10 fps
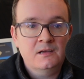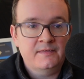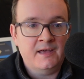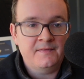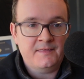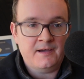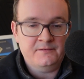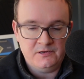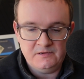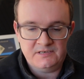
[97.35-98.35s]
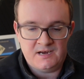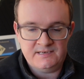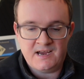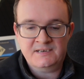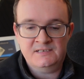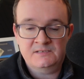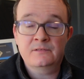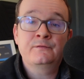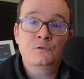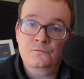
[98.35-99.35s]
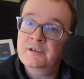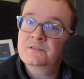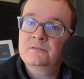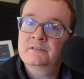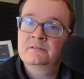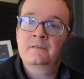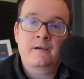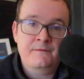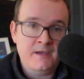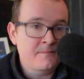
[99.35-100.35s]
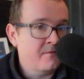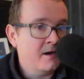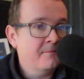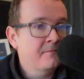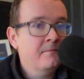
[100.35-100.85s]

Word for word: then that user has access to the full resources of that VM, right?